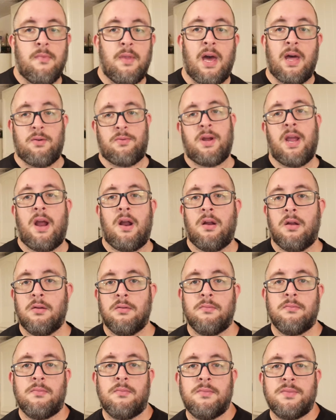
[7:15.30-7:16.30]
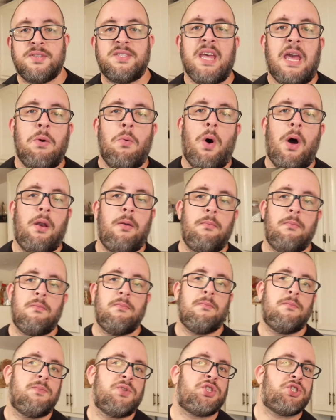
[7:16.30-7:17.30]
I don't care. It's day one.
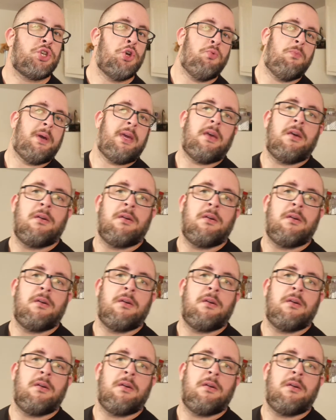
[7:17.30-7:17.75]
Soup.